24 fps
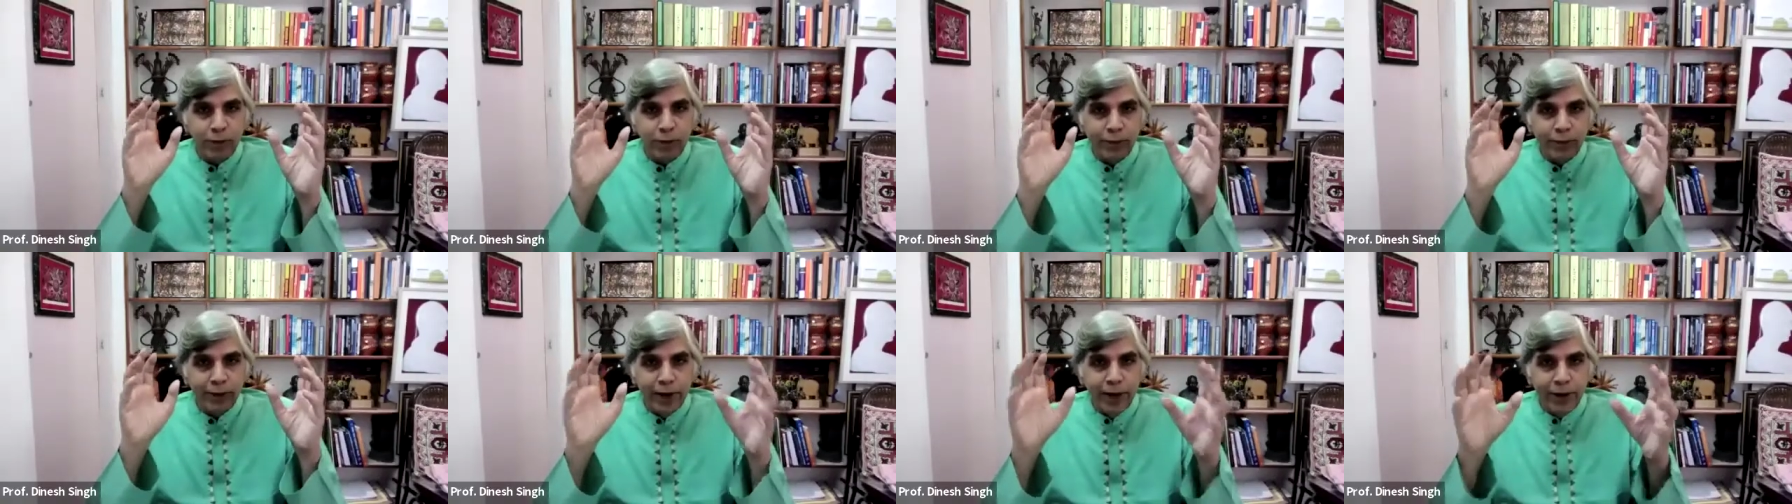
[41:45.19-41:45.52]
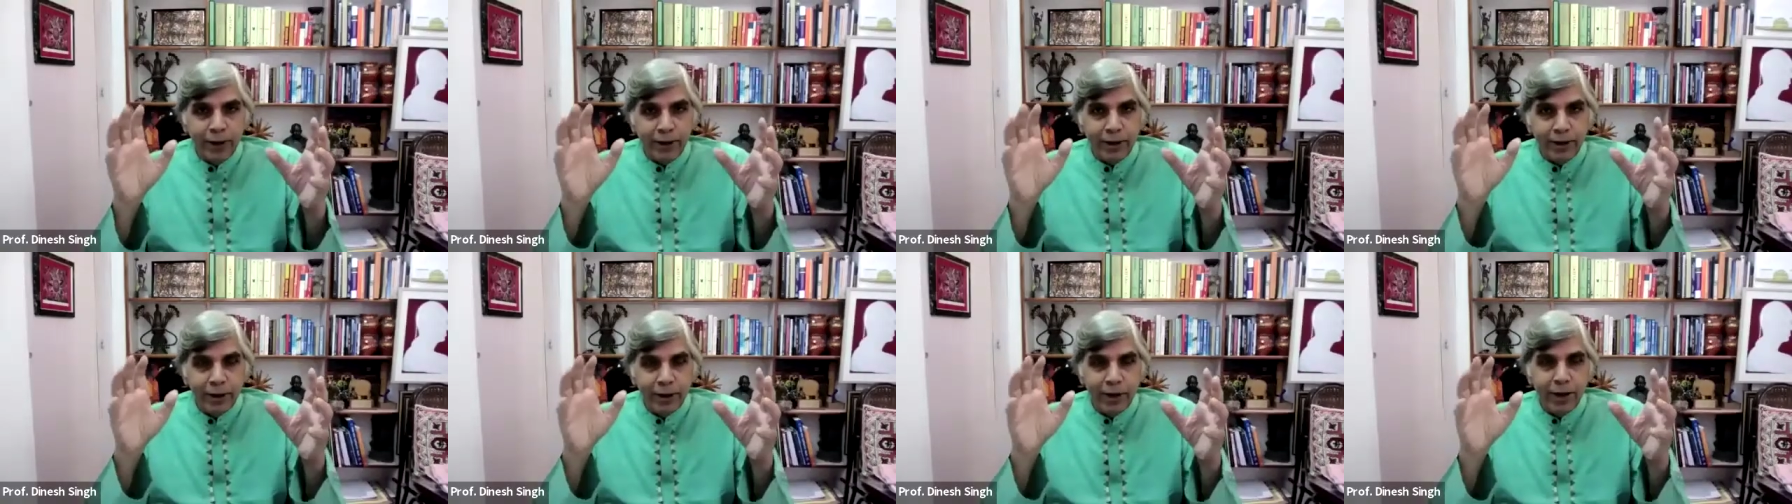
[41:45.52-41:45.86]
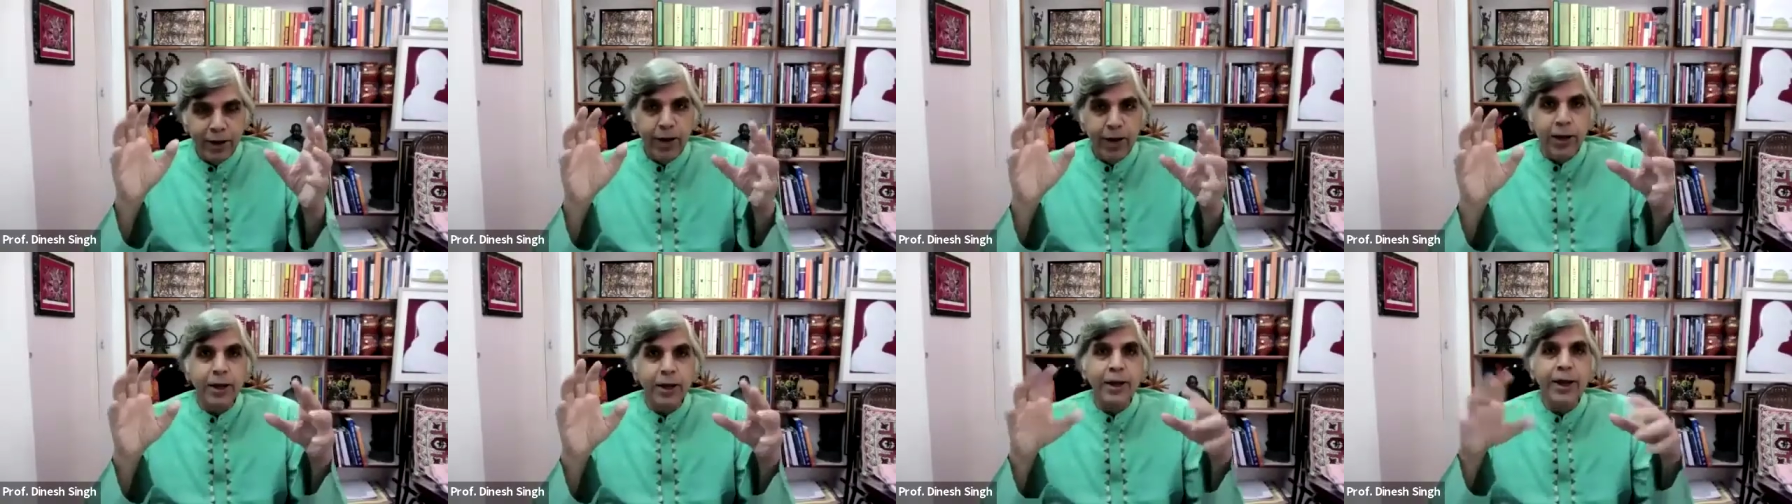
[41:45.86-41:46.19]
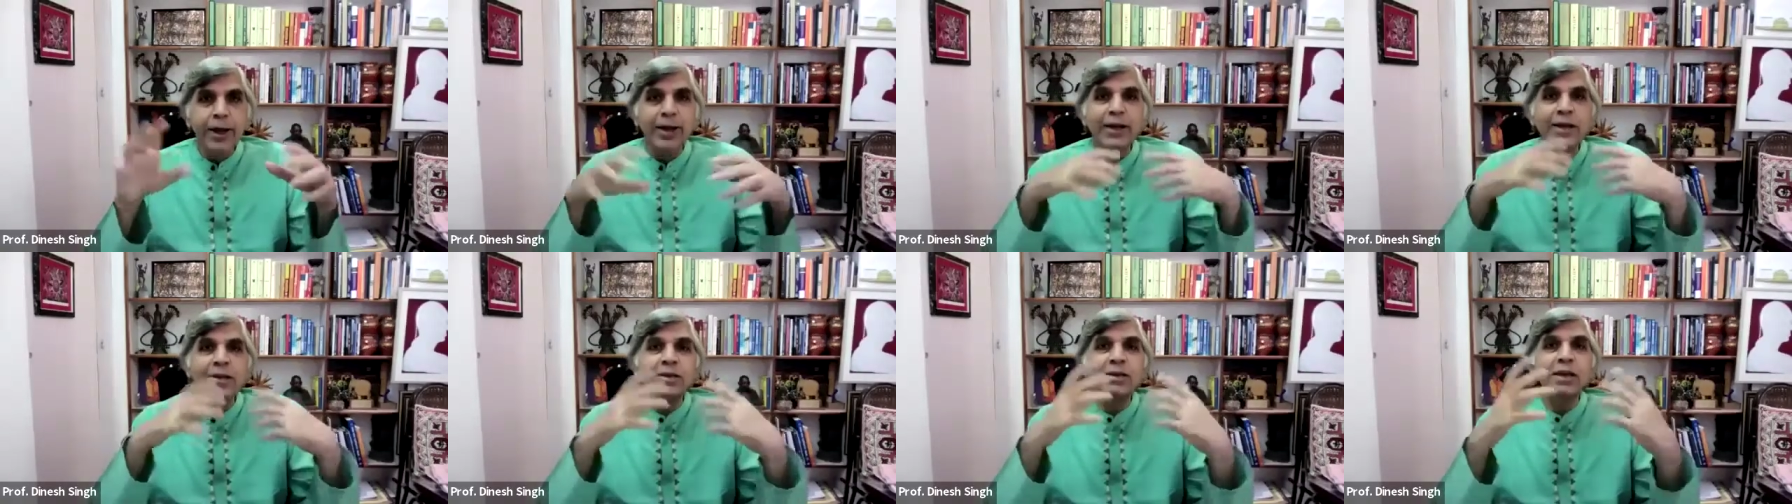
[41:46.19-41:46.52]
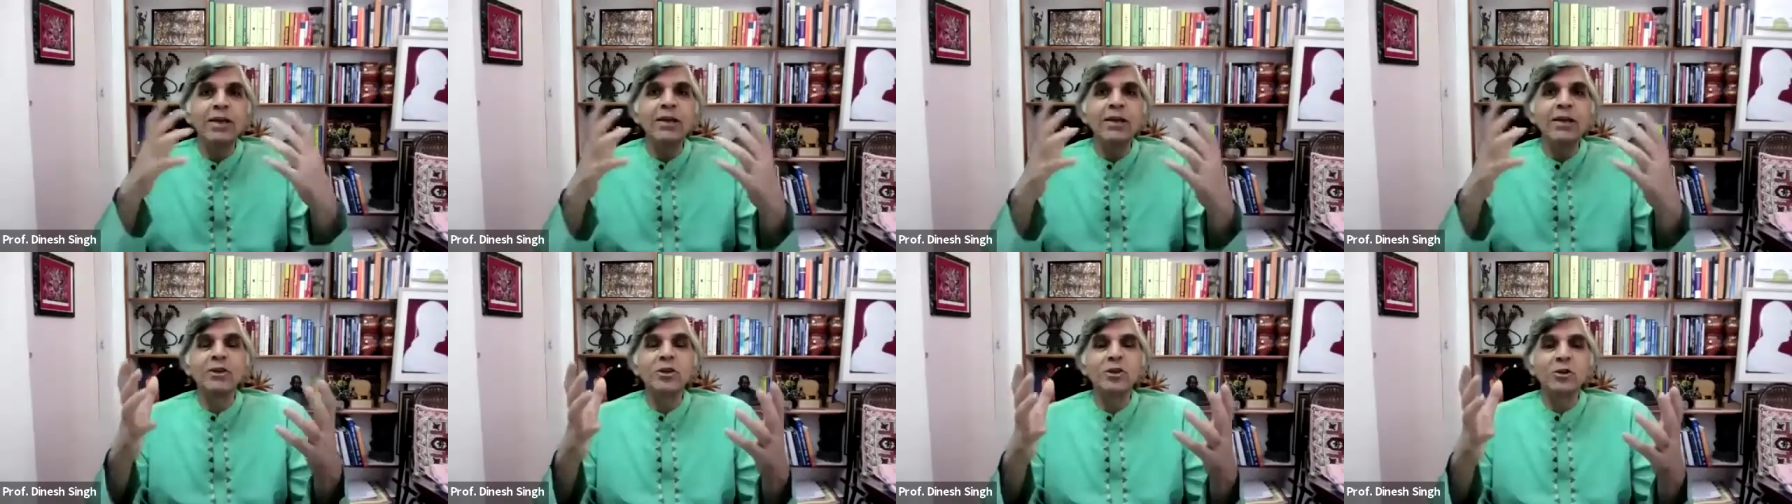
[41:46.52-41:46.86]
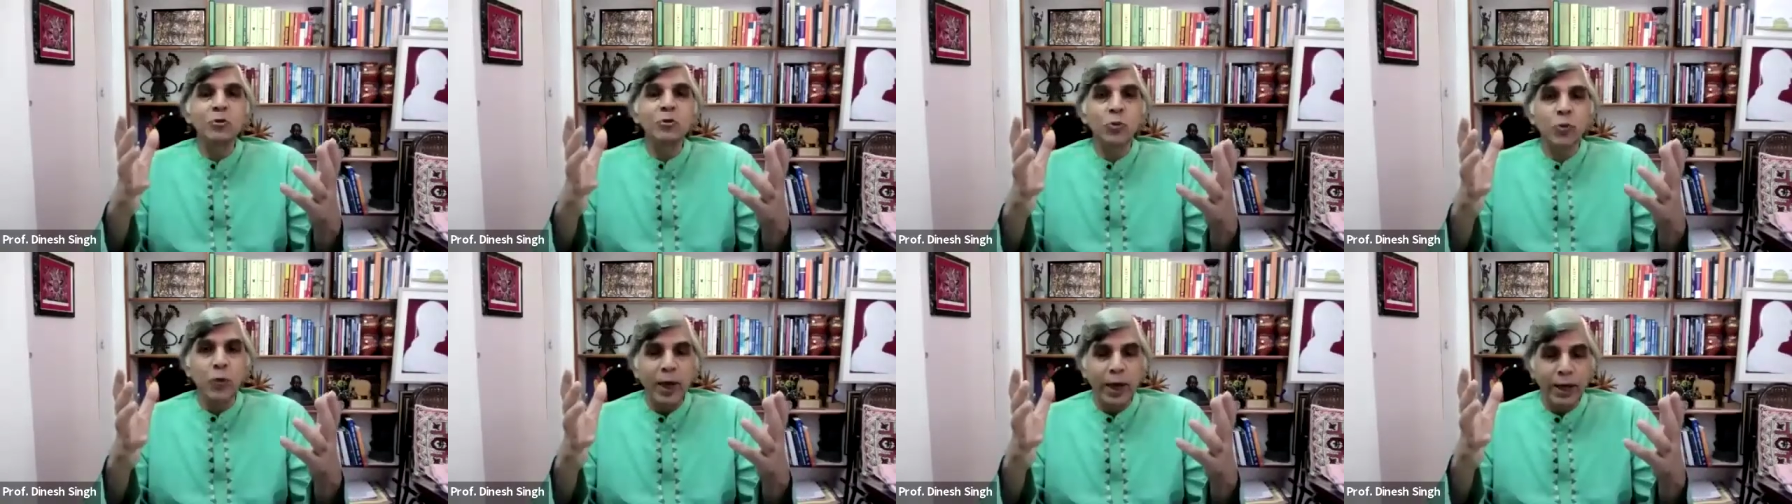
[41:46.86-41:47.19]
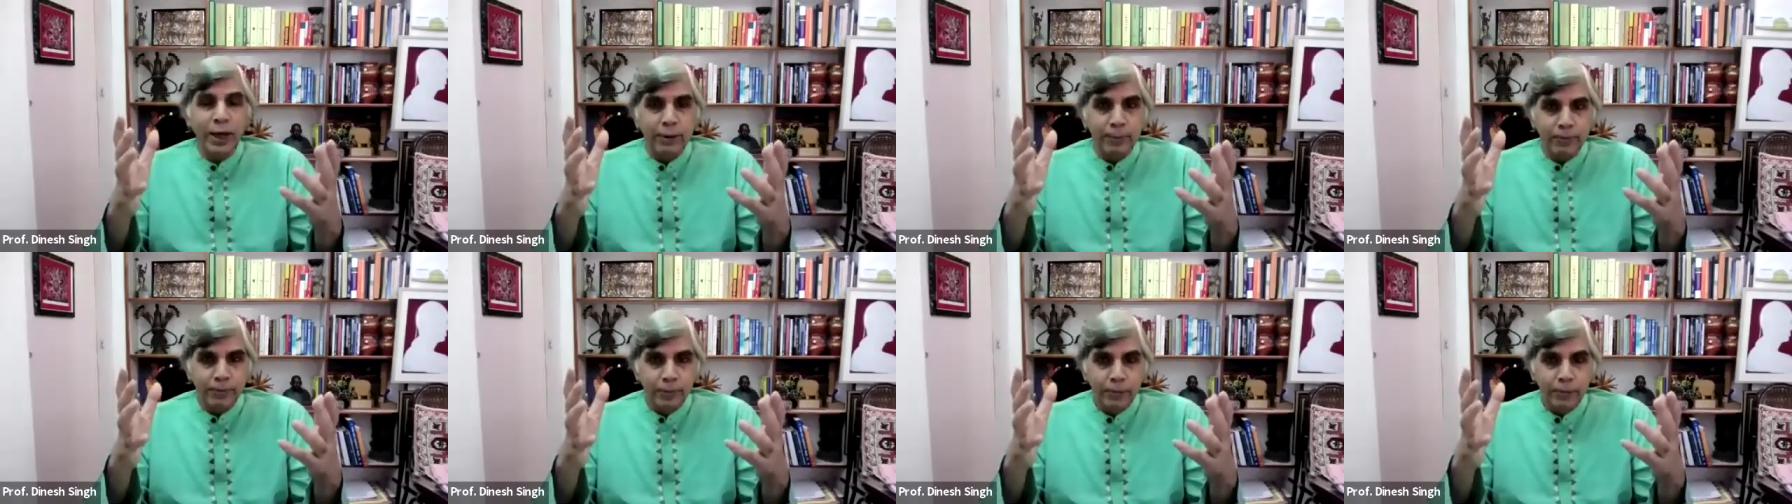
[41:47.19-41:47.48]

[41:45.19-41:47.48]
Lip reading: of data in an intelligent way.